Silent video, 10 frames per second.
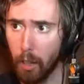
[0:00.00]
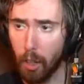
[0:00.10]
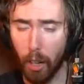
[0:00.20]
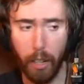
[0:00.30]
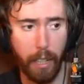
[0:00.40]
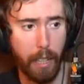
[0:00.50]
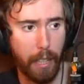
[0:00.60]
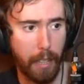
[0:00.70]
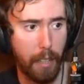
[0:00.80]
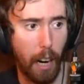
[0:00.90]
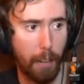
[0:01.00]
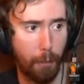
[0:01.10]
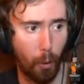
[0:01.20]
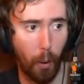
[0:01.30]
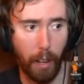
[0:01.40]
Jelly, he he died
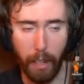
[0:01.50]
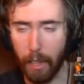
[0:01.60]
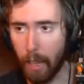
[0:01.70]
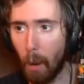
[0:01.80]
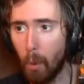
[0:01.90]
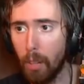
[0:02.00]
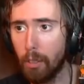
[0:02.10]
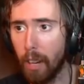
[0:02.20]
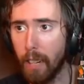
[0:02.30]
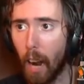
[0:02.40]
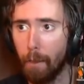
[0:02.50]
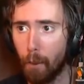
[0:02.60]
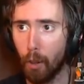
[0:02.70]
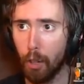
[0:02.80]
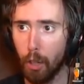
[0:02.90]
for a. I would say died
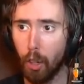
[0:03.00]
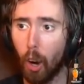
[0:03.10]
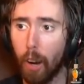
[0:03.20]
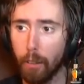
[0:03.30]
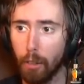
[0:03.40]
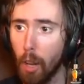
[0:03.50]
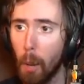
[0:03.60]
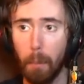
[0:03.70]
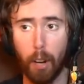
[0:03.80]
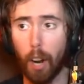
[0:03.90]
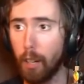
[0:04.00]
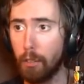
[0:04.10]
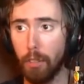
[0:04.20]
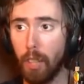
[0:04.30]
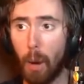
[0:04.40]
for a good cause, but
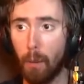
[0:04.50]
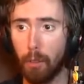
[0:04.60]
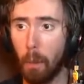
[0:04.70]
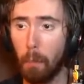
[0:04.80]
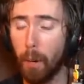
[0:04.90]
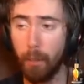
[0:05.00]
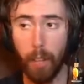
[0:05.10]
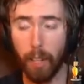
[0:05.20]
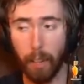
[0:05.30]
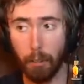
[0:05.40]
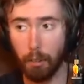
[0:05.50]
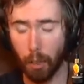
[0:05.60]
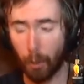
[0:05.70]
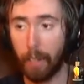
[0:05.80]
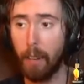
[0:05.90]
honestly, that was completely
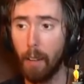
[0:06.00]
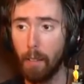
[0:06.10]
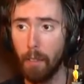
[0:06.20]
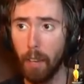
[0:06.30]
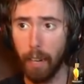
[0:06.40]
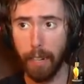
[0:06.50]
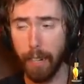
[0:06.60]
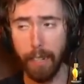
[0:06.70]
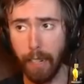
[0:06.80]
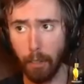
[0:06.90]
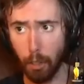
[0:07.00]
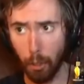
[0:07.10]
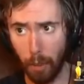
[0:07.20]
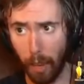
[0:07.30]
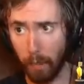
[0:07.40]
unnecessary. He didn't need to
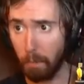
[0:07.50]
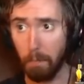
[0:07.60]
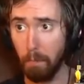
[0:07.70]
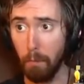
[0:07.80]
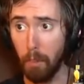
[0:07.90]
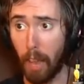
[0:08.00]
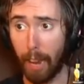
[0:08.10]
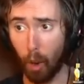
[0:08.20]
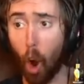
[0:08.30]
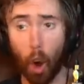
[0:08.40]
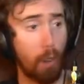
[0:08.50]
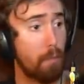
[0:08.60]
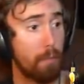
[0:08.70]
do that at all.